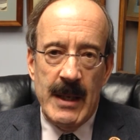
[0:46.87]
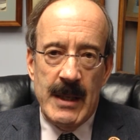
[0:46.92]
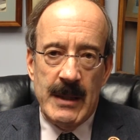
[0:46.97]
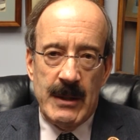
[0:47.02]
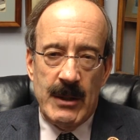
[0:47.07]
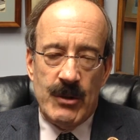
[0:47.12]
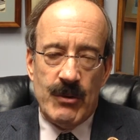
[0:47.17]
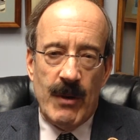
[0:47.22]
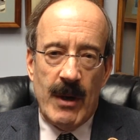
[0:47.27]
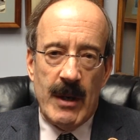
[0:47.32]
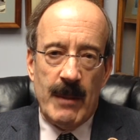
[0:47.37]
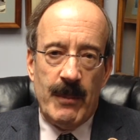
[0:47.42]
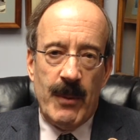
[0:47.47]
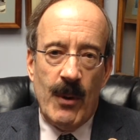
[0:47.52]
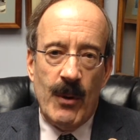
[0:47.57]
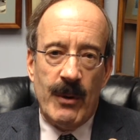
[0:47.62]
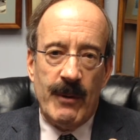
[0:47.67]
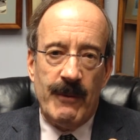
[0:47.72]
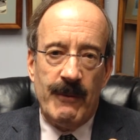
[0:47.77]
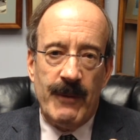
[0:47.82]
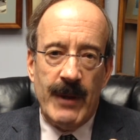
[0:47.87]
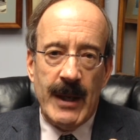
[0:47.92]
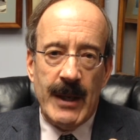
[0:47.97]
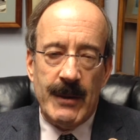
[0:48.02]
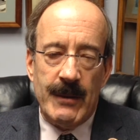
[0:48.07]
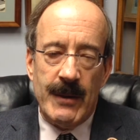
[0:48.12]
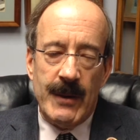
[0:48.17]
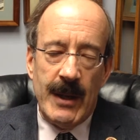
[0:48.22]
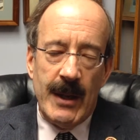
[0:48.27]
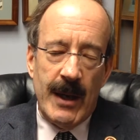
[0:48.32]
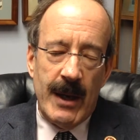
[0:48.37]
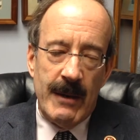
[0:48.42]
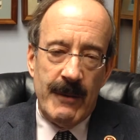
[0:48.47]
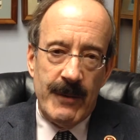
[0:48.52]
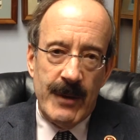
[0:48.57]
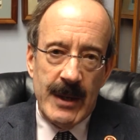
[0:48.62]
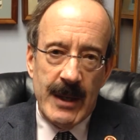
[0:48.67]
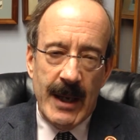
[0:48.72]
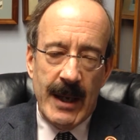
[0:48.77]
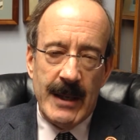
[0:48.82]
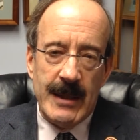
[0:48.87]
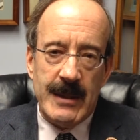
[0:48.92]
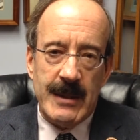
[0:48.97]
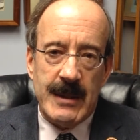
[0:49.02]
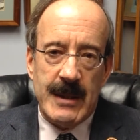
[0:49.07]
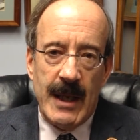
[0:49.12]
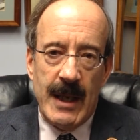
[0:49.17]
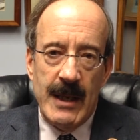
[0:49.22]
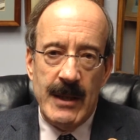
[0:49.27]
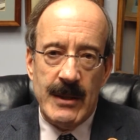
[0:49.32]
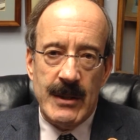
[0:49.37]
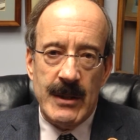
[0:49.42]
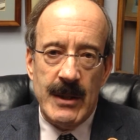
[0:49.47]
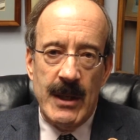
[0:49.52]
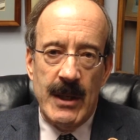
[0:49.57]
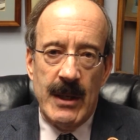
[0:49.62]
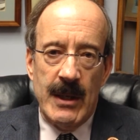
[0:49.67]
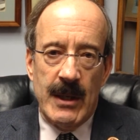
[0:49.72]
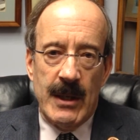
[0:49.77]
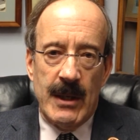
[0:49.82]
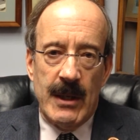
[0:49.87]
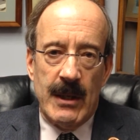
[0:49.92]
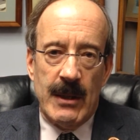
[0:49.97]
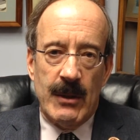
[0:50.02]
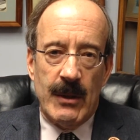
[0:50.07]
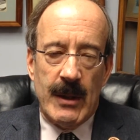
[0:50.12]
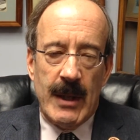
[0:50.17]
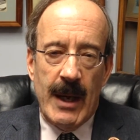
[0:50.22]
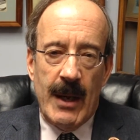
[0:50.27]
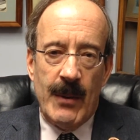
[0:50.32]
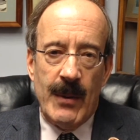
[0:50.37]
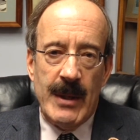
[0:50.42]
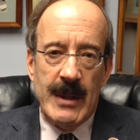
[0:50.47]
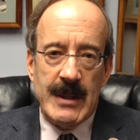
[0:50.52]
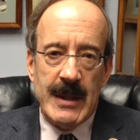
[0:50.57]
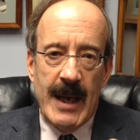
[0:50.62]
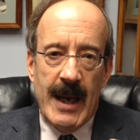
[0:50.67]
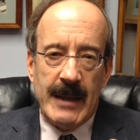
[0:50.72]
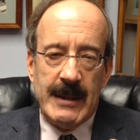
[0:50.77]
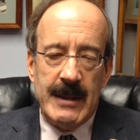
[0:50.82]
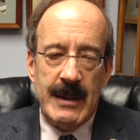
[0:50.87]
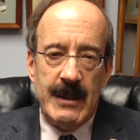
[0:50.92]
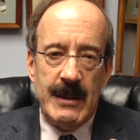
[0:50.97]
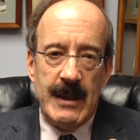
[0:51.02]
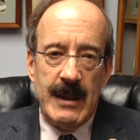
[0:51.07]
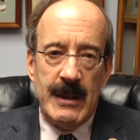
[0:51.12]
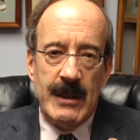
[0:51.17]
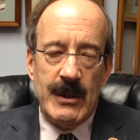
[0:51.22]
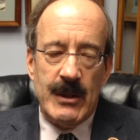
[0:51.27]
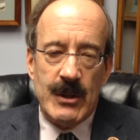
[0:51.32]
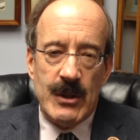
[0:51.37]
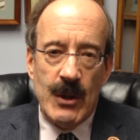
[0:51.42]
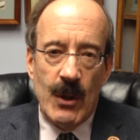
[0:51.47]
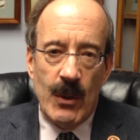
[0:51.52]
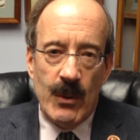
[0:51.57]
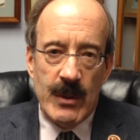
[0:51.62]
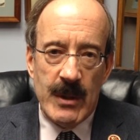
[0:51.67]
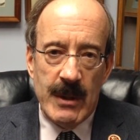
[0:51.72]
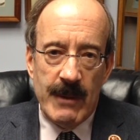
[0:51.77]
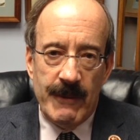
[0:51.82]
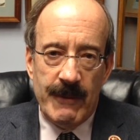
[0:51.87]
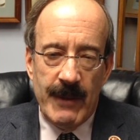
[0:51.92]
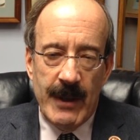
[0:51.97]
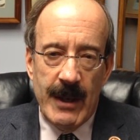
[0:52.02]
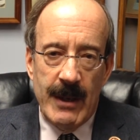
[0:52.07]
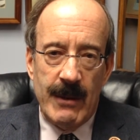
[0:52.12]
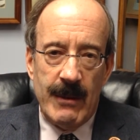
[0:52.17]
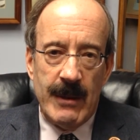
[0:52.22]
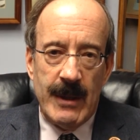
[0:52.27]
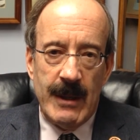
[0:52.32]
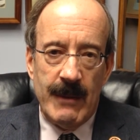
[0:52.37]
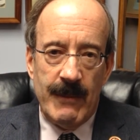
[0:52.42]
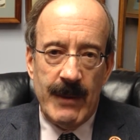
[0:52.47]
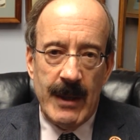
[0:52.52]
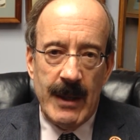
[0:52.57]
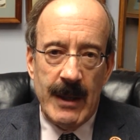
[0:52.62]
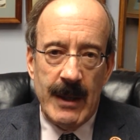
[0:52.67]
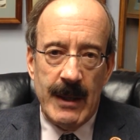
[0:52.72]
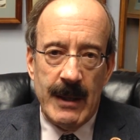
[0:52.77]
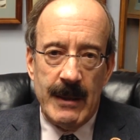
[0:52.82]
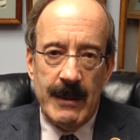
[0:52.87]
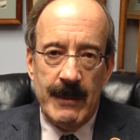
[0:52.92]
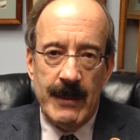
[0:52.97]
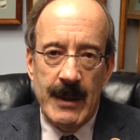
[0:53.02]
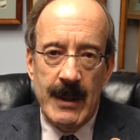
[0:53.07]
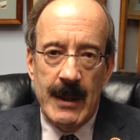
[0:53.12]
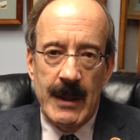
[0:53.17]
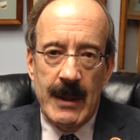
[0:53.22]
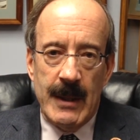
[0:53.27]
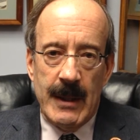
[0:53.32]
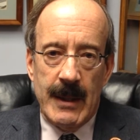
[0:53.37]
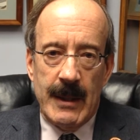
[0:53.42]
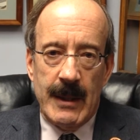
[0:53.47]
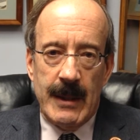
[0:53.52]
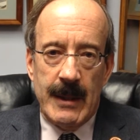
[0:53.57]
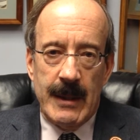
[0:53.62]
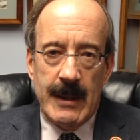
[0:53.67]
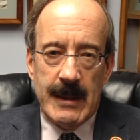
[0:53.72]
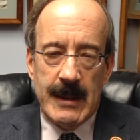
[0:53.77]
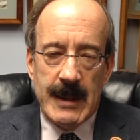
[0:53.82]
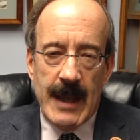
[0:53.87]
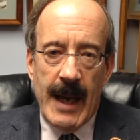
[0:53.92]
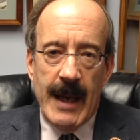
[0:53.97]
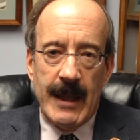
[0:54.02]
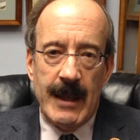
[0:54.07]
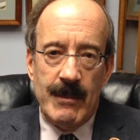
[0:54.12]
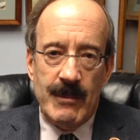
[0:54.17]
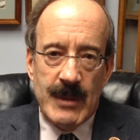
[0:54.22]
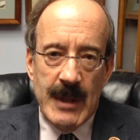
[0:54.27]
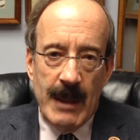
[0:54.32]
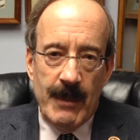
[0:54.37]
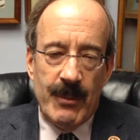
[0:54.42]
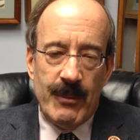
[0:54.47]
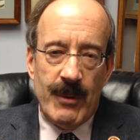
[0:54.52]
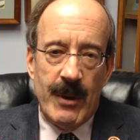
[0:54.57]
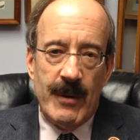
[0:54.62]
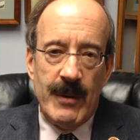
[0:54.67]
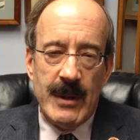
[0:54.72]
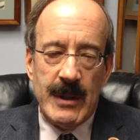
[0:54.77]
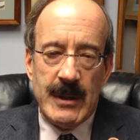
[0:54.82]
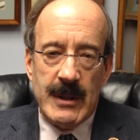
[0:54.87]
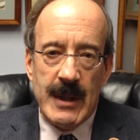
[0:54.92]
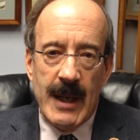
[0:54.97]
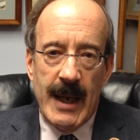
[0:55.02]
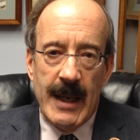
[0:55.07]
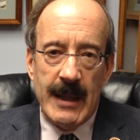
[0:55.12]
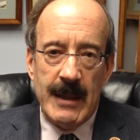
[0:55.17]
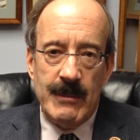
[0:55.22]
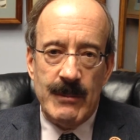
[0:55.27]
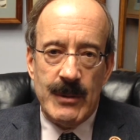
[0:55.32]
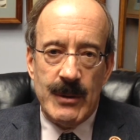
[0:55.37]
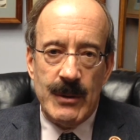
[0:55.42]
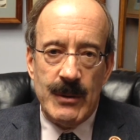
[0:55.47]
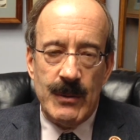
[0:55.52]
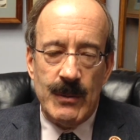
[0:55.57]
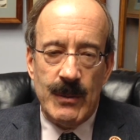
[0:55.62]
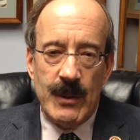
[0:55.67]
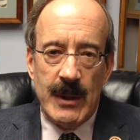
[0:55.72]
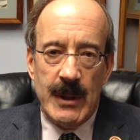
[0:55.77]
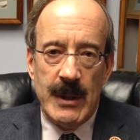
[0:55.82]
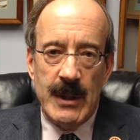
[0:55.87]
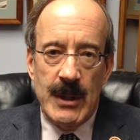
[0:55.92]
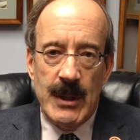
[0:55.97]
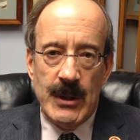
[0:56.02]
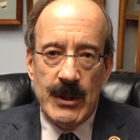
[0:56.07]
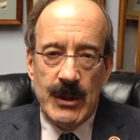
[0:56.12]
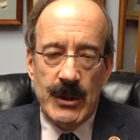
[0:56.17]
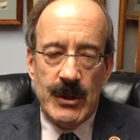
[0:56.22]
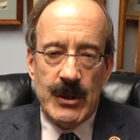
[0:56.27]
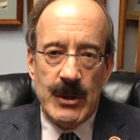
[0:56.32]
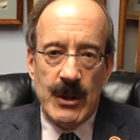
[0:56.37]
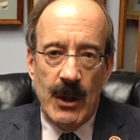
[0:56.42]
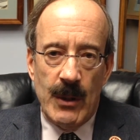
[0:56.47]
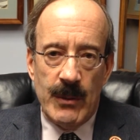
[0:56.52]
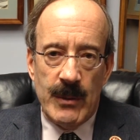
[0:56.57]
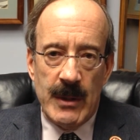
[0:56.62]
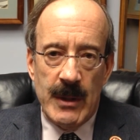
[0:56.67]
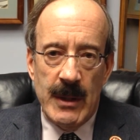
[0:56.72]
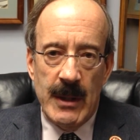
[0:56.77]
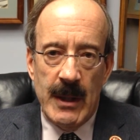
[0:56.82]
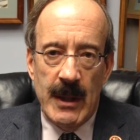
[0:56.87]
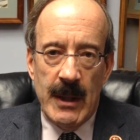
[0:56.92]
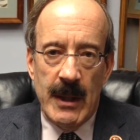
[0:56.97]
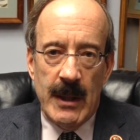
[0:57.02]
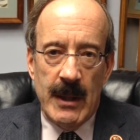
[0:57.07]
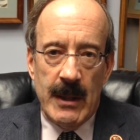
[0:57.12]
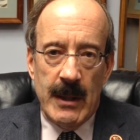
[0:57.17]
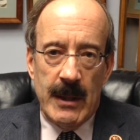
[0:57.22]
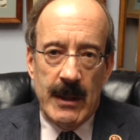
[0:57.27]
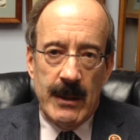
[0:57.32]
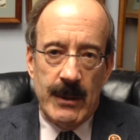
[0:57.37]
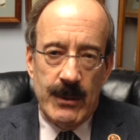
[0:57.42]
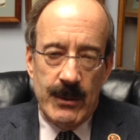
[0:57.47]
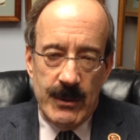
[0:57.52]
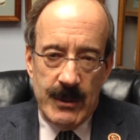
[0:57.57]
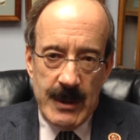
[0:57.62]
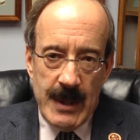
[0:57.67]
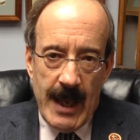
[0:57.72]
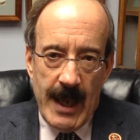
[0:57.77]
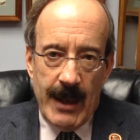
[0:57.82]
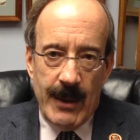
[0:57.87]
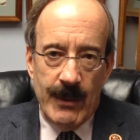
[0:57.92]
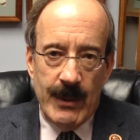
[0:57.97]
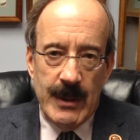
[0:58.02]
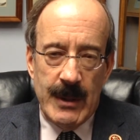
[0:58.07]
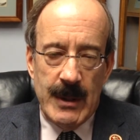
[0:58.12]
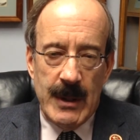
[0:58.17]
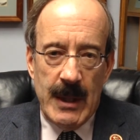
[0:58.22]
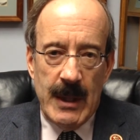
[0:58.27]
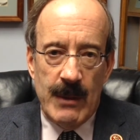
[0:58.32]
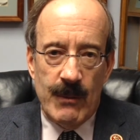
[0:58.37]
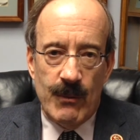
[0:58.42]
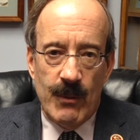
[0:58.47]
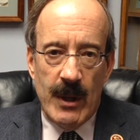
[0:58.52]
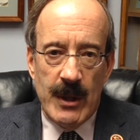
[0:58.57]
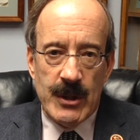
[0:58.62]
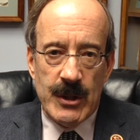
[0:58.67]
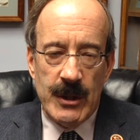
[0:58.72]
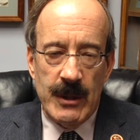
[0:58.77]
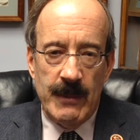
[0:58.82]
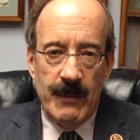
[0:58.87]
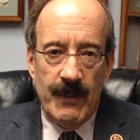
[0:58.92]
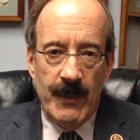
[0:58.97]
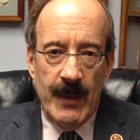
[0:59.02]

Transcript: to try to poke a finger in the eye of the United States. Look how he's acted in the Snowden affair, giving asylum, temporary asylum to Snowden, who's now in Russia.